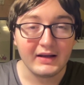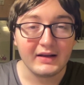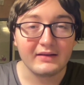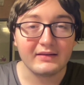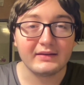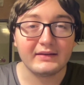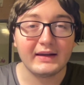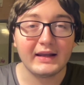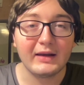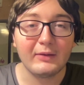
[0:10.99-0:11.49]

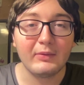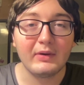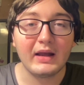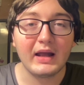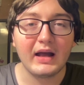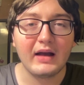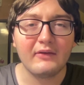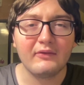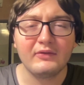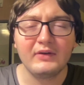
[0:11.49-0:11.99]
Today we
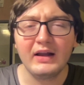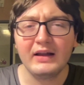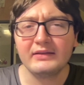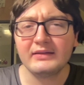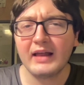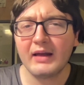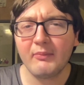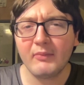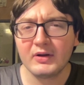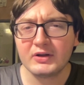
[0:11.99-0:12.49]
have not
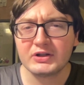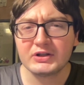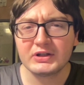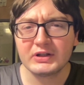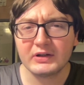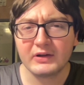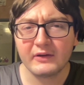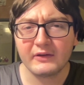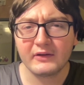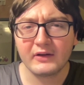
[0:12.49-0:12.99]
that much to
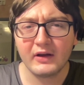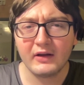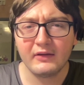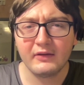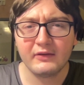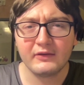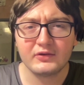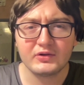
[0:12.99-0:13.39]
discuss,